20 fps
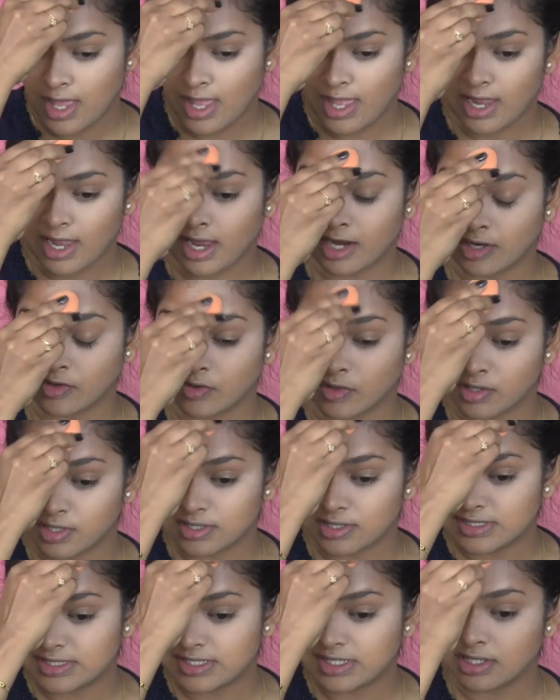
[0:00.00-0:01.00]
and your
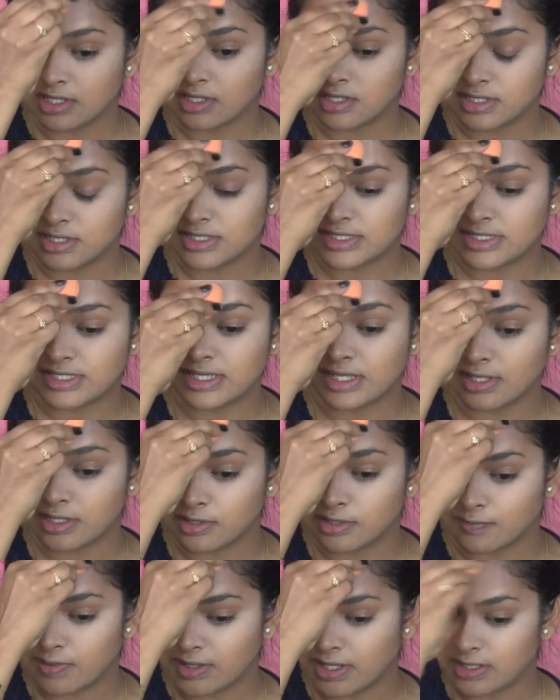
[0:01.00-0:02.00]
concealer is sealed
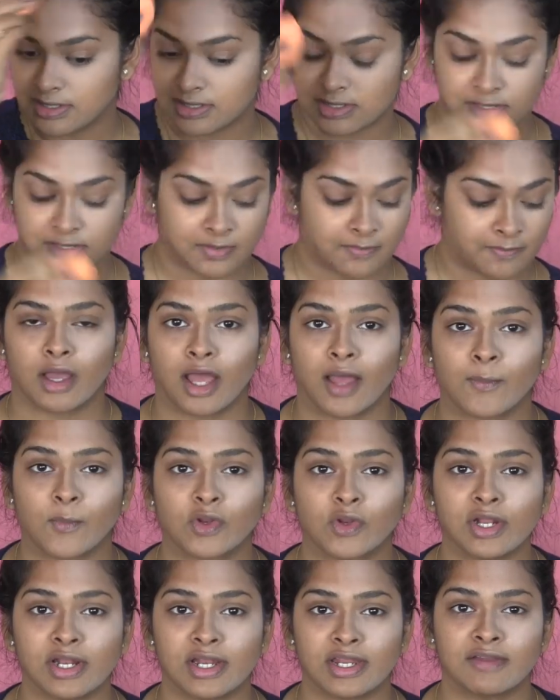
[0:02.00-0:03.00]
in place. I'm
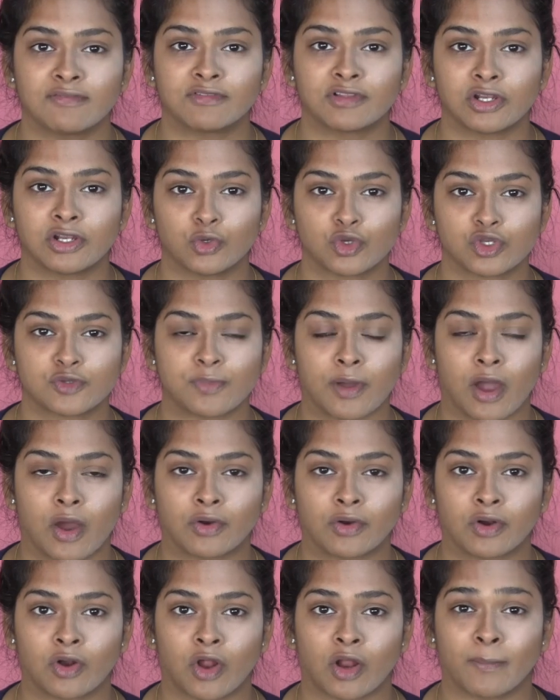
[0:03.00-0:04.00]
going to leave the loose
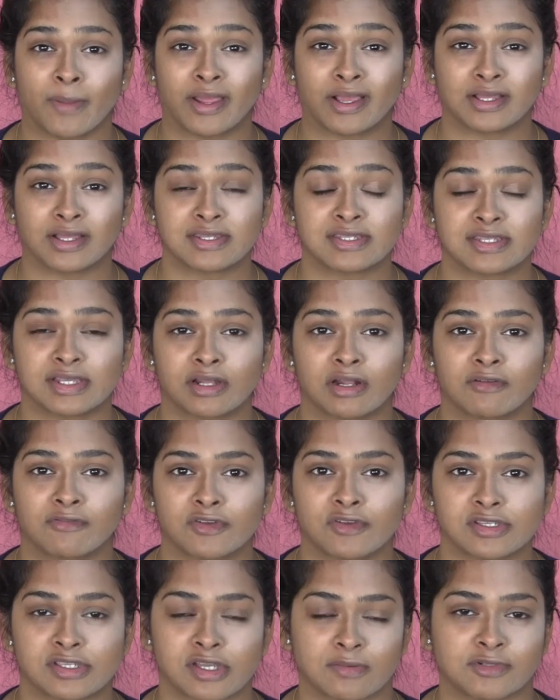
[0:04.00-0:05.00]
powder on my concealer
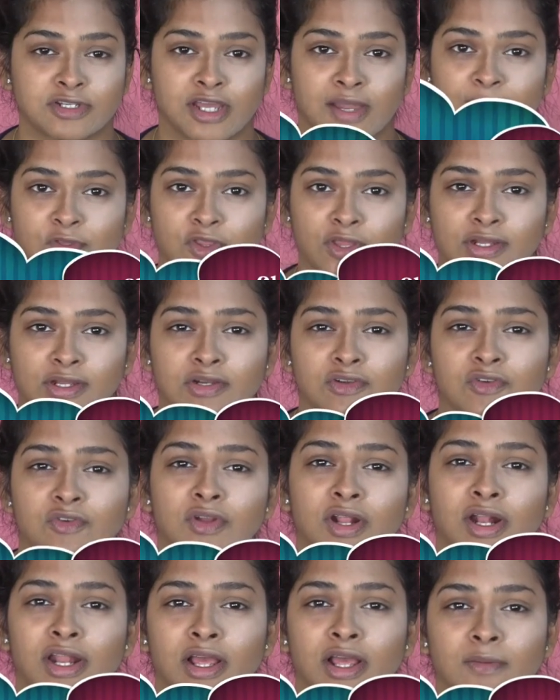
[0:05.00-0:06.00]
for some time so that it
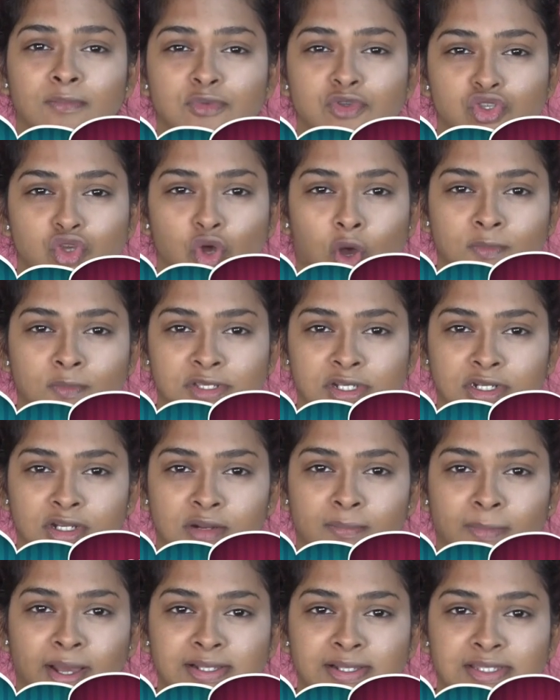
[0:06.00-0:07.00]
really absorbs it
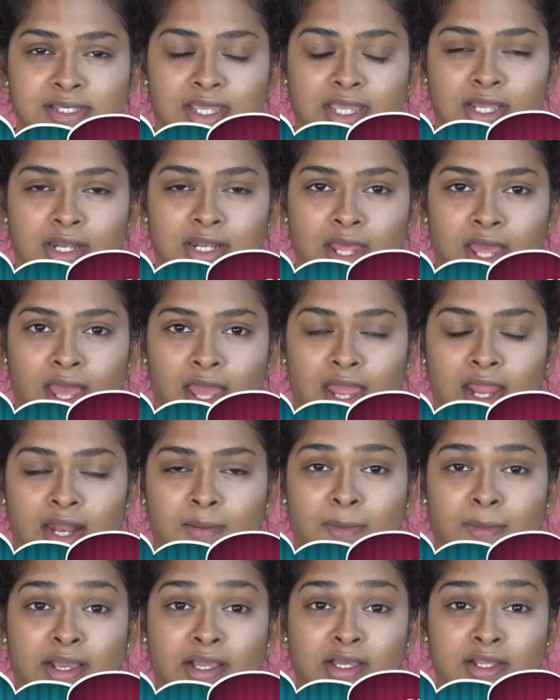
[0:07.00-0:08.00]
in my skin
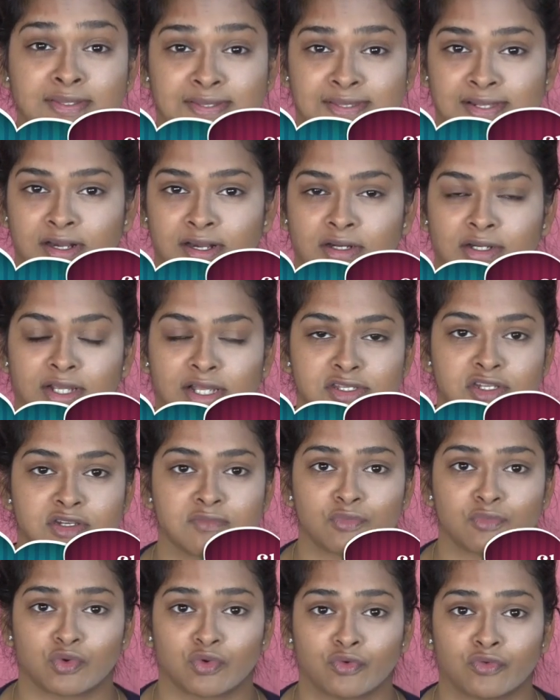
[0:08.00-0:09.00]
and my concealer
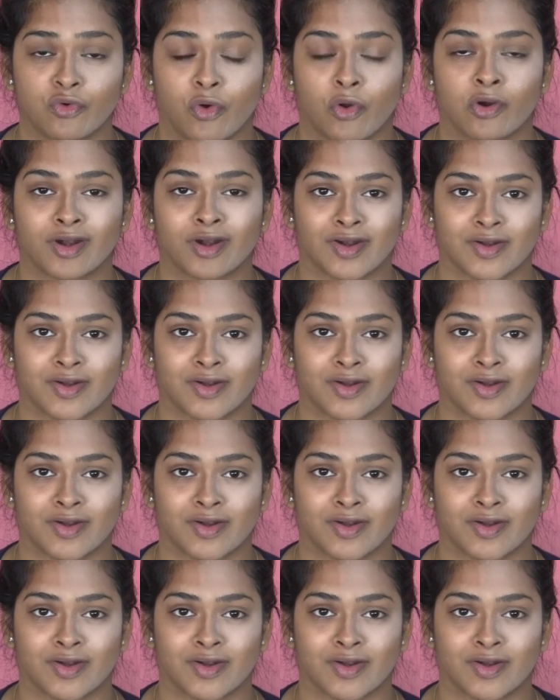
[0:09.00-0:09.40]
doesn't move or